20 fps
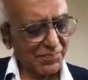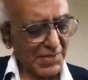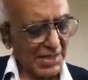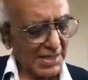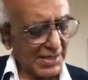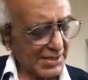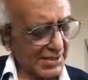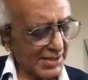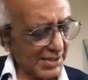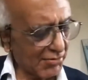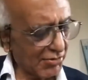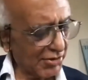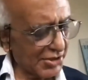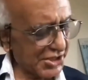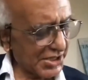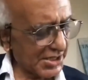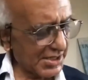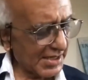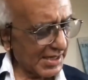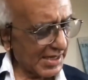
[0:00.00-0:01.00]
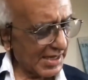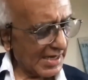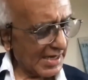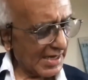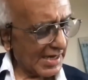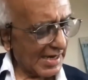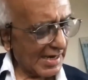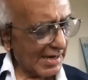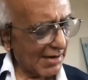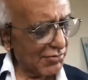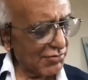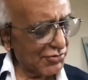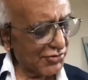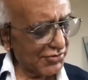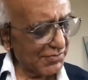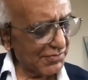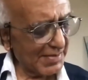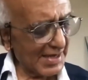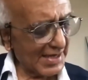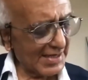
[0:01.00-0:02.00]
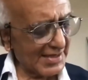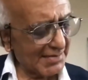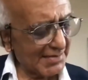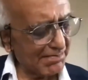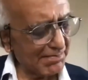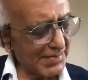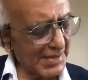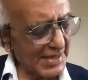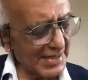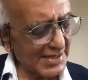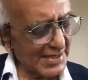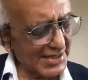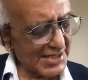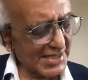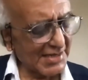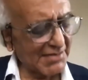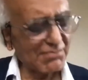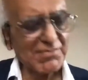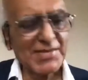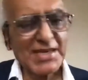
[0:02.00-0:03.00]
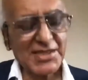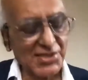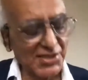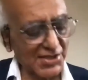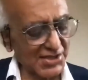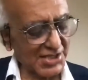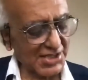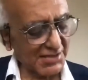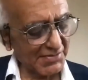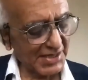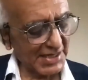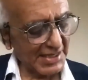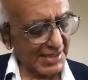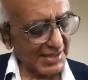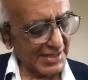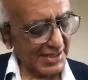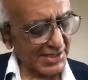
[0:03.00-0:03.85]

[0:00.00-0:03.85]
the question, how to make the means and methods of English